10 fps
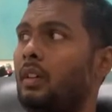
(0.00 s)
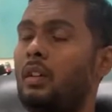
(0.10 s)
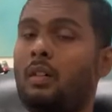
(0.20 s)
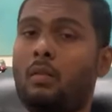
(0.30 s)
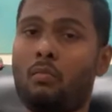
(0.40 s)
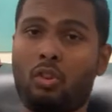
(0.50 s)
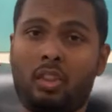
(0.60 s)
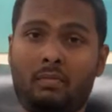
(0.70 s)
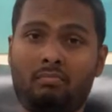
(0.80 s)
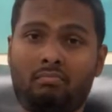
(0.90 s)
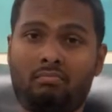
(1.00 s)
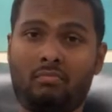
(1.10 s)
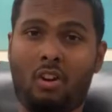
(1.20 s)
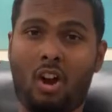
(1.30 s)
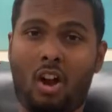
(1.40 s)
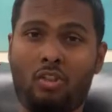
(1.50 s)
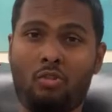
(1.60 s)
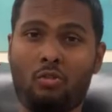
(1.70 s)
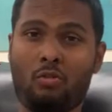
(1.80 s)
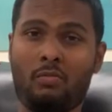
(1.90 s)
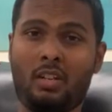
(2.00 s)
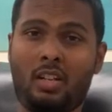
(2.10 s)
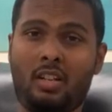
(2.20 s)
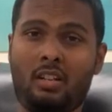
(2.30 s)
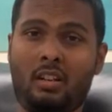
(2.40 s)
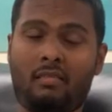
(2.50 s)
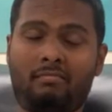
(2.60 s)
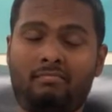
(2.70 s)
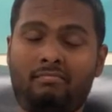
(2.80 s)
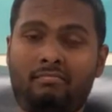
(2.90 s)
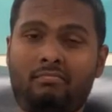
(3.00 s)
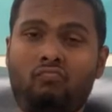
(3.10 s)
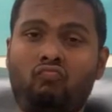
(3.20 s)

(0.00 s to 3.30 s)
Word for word: The total is 500 milliliters.